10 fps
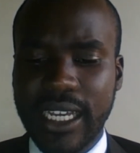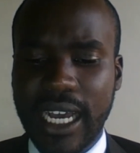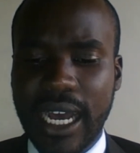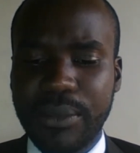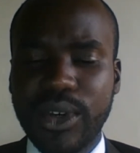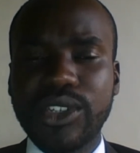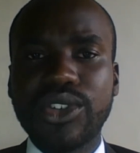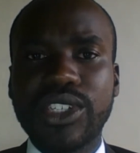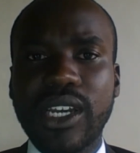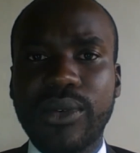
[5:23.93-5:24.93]
I'm going to
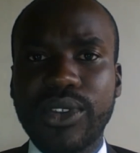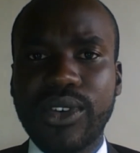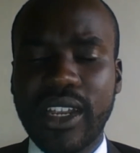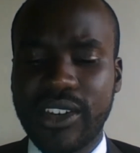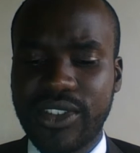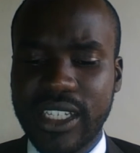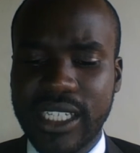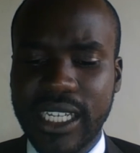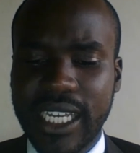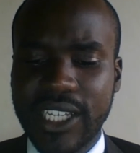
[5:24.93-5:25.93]
share with you an
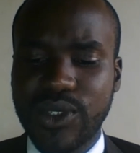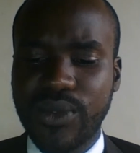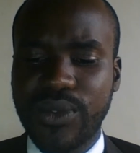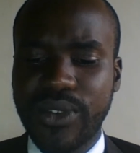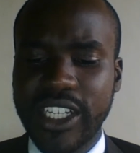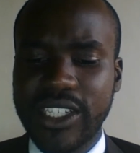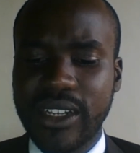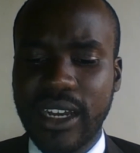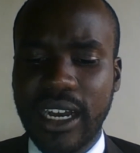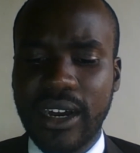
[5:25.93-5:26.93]
interesting case of
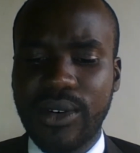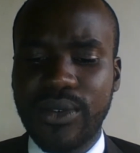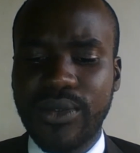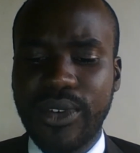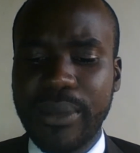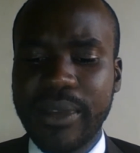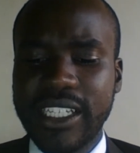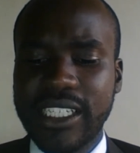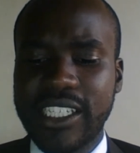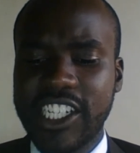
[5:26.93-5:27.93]

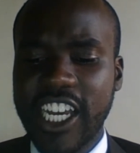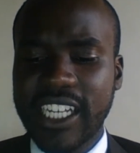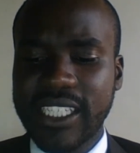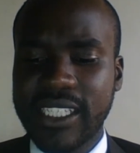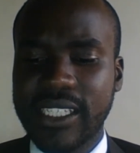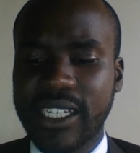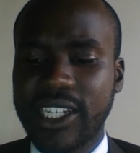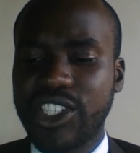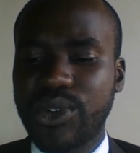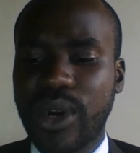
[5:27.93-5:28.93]
Remigius
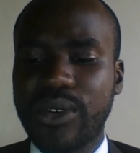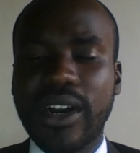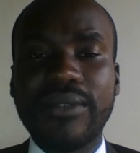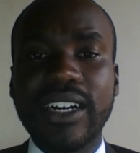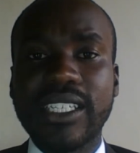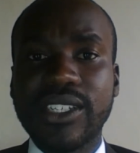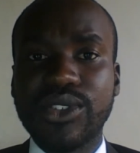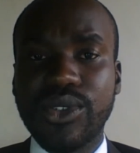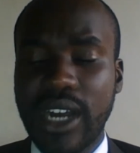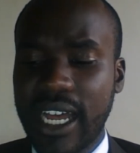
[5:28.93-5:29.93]
Chiwanuka versus
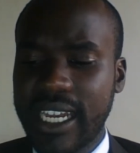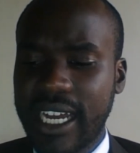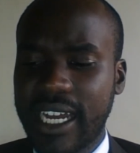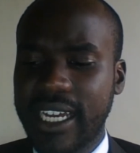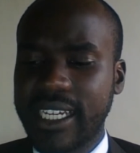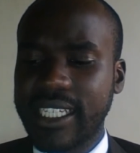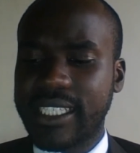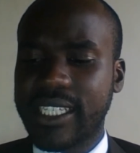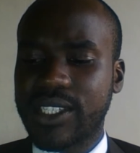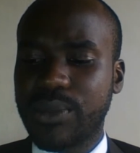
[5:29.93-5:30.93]
Uganda.
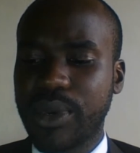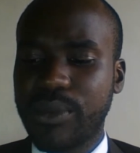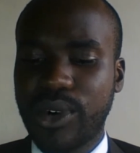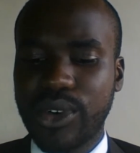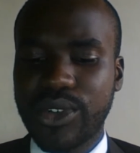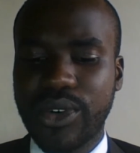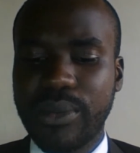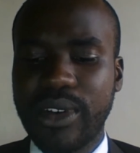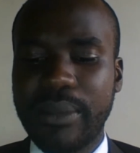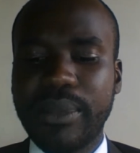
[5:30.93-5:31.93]
It's a Supreme Court
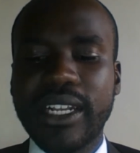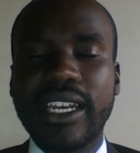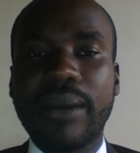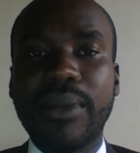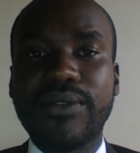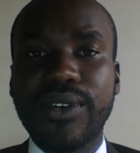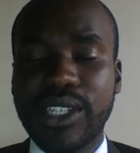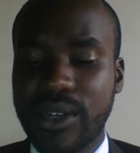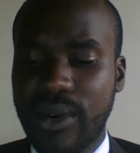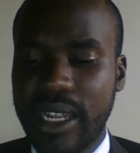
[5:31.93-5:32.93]
Criminal Appeal number
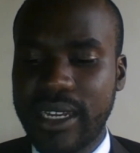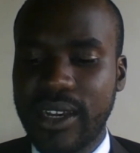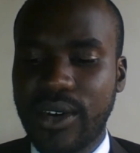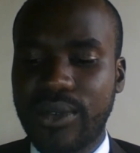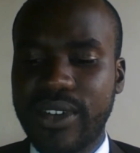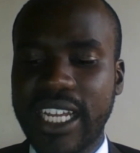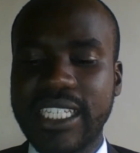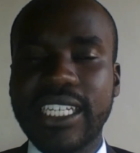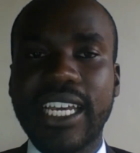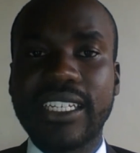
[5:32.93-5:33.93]
41 of
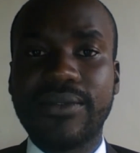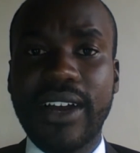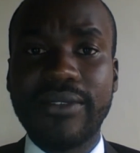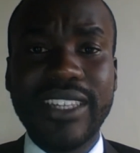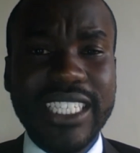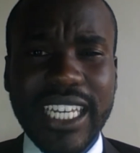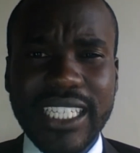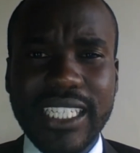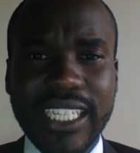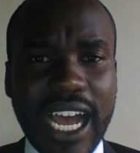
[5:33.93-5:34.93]
1995. This
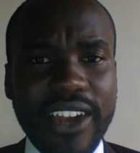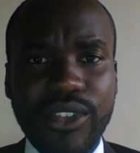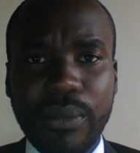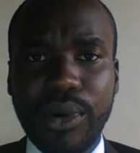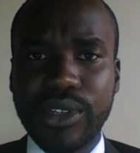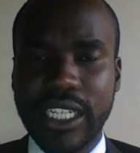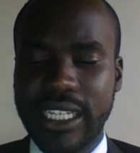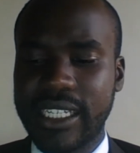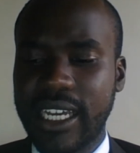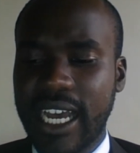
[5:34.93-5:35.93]
case is
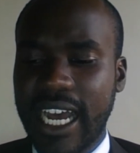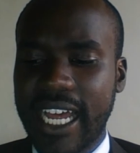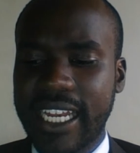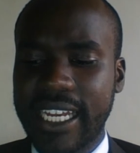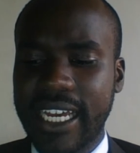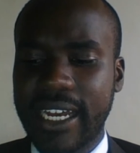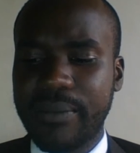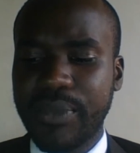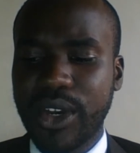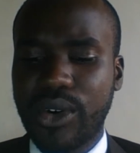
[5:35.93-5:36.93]
unreported, and
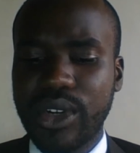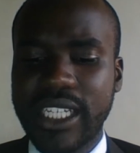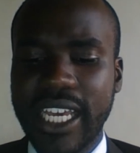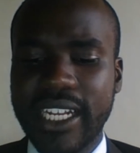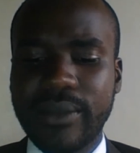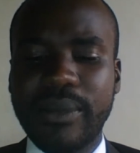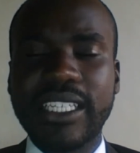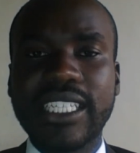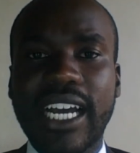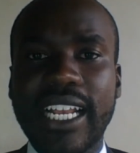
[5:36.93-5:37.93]
court held
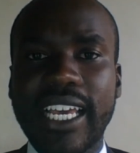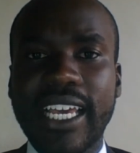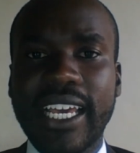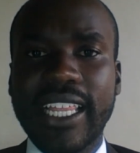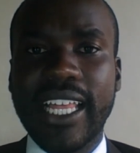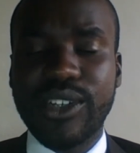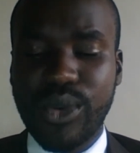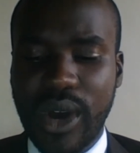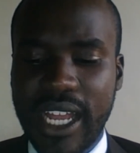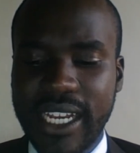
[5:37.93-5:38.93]
basically that
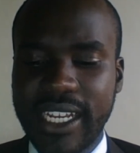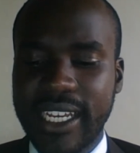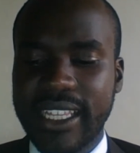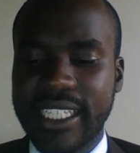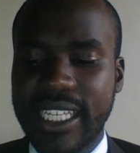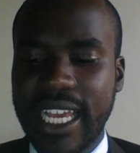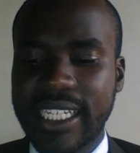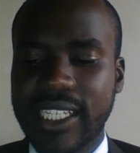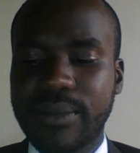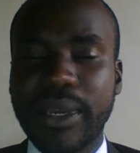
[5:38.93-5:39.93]
one, the
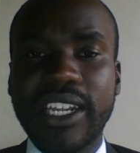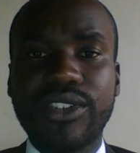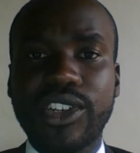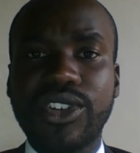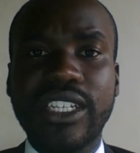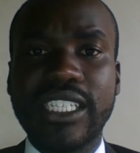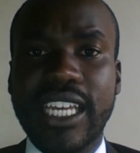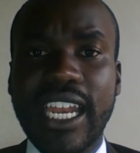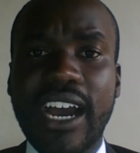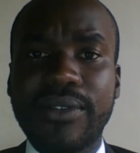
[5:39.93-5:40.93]
slightest penetration is
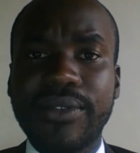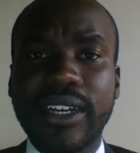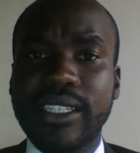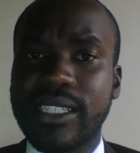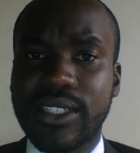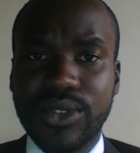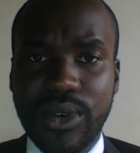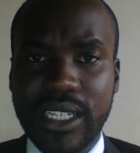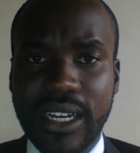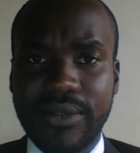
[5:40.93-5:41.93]
enough. This is
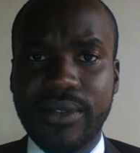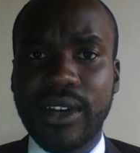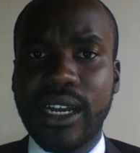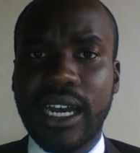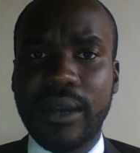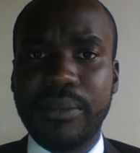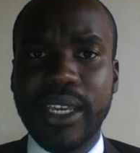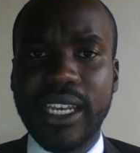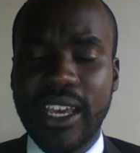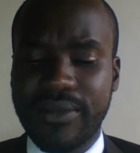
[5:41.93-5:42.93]
what I've
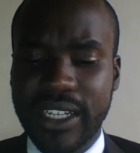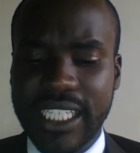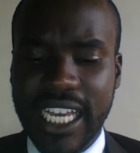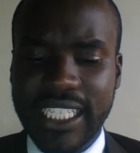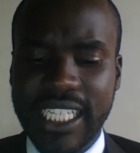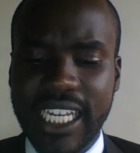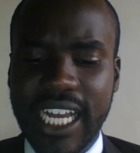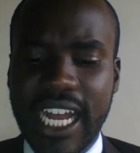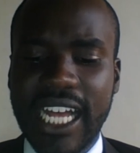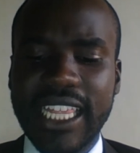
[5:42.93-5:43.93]
been emphasizing.
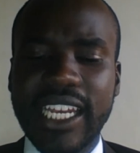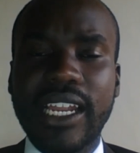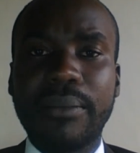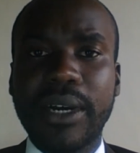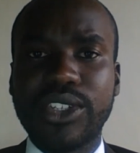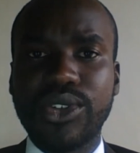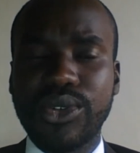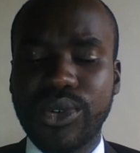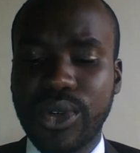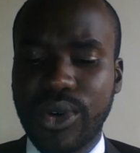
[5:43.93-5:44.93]
And then number
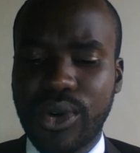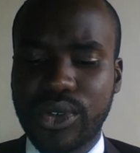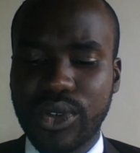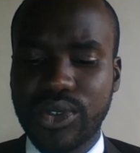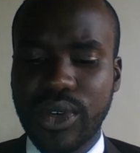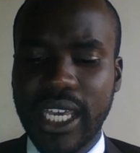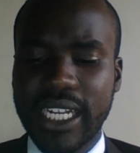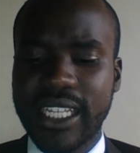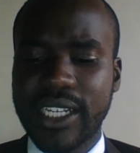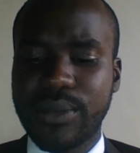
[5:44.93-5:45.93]
two, court also
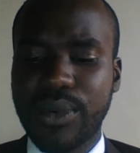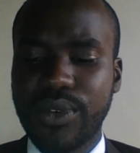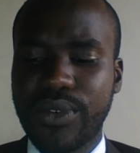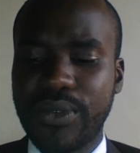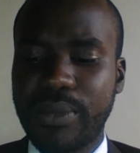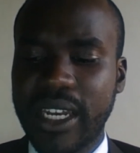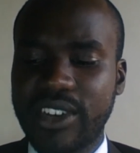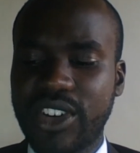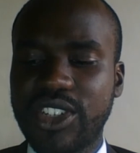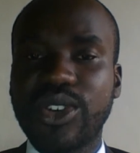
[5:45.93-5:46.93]
held that proof of
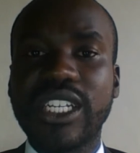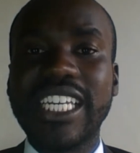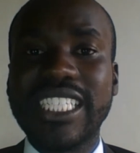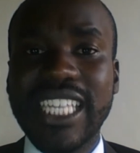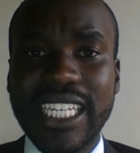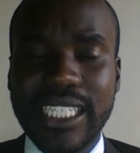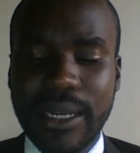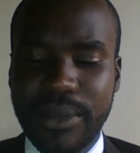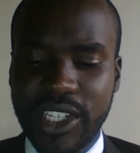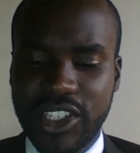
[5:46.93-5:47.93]
penetration is
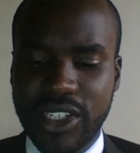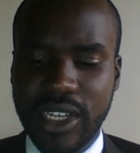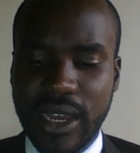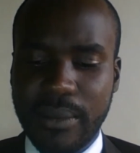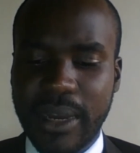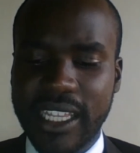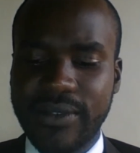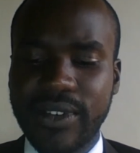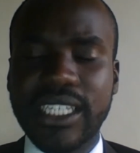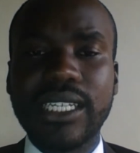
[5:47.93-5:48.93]
established by the
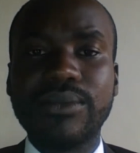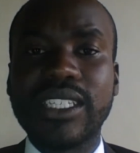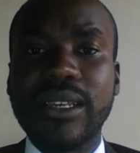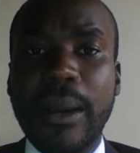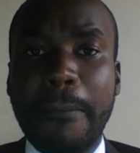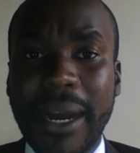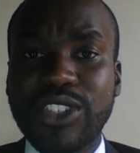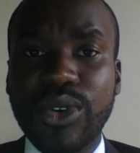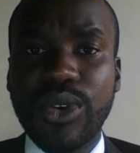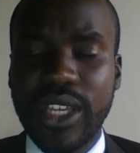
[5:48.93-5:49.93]
victim's
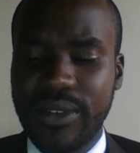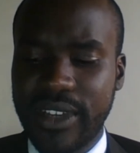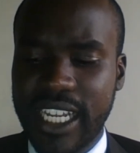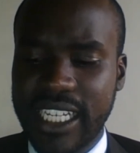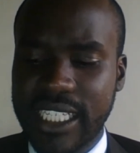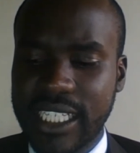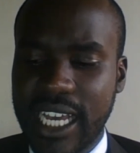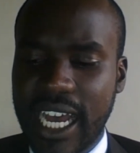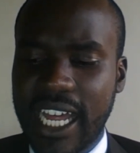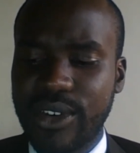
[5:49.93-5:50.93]
personal evidence
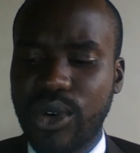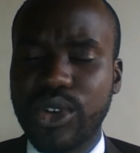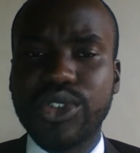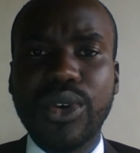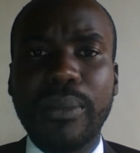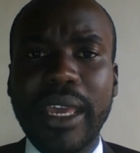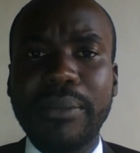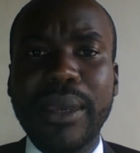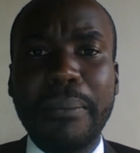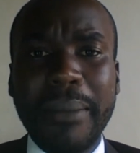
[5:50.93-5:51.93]
and also
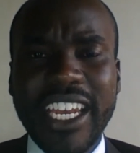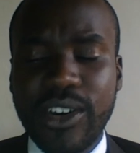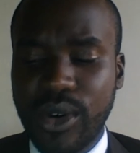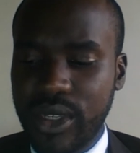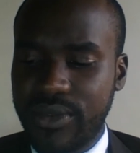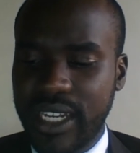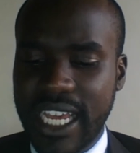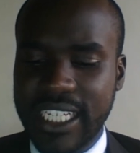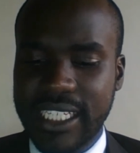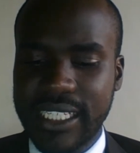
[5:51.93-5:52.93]
maybe medical
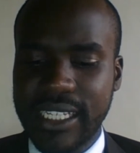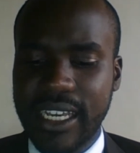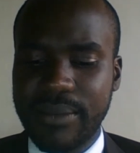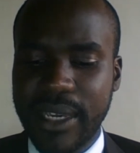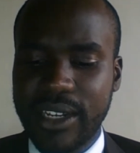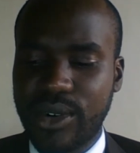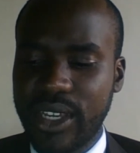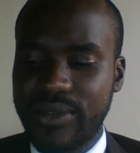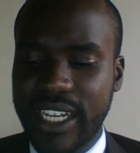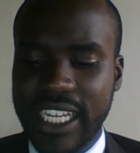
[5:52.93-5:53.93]
evidence
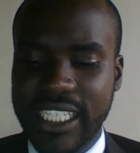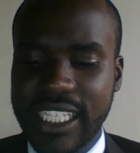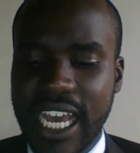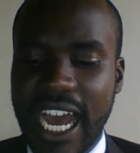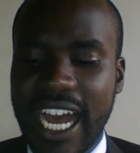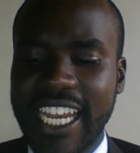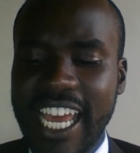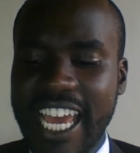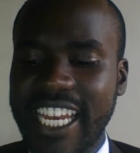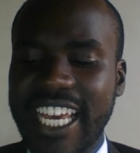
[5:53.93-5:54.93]
and
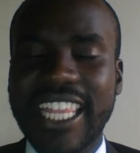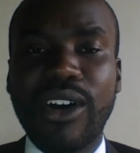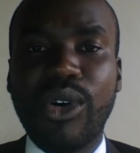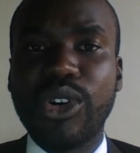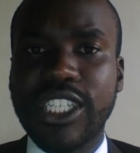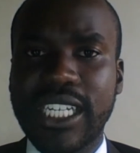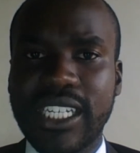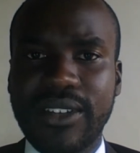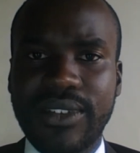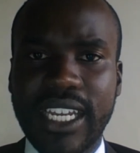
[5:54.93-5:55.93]
any other cogent
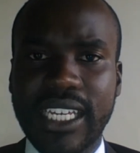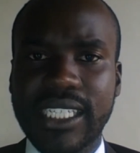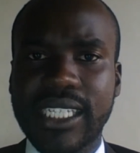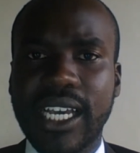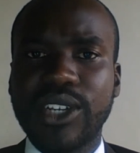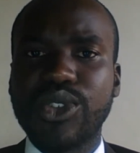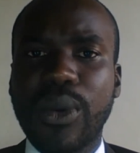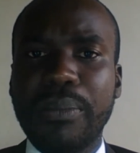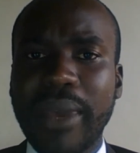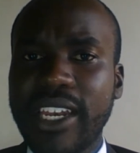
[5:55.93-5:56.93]
evidence. So
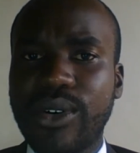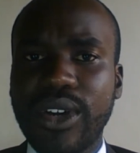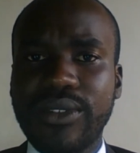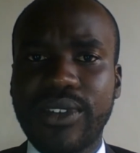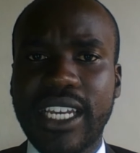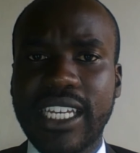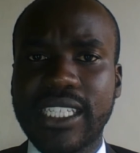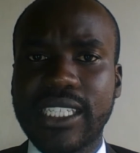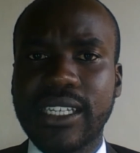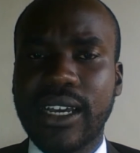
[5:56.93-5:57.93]
medical
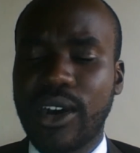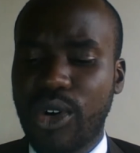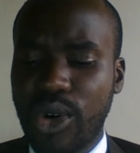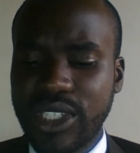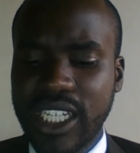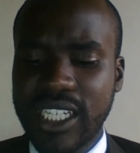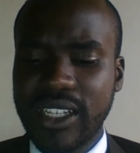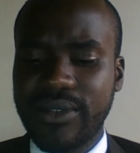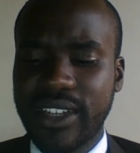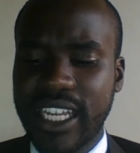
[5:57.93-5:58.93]
evidence, cogent
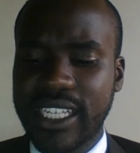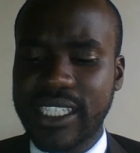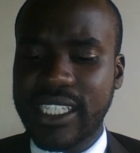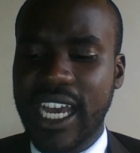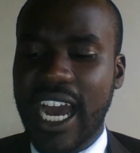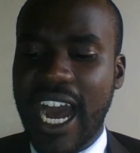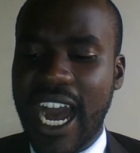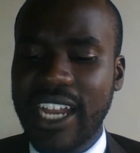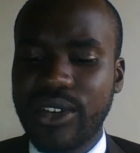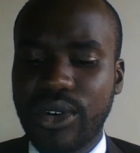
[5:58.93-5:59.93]
evidence,
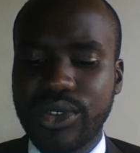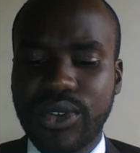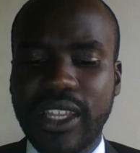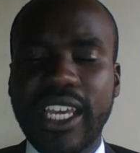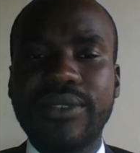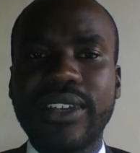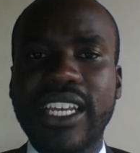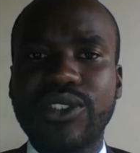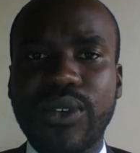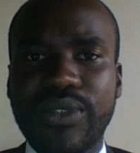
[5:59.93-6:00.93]
and also the
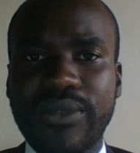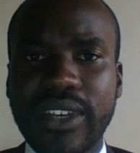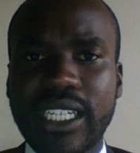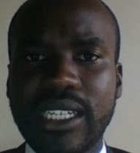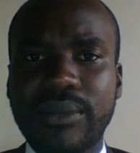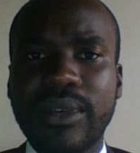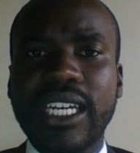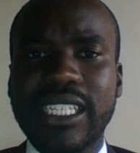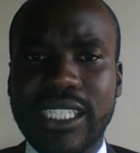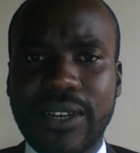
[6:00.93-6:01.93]
evidence of the victim
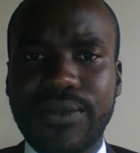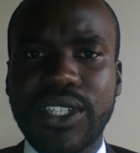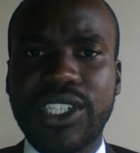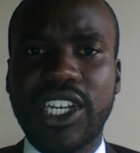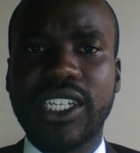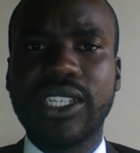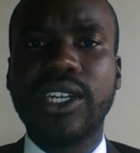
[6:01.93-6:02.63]
is sufficient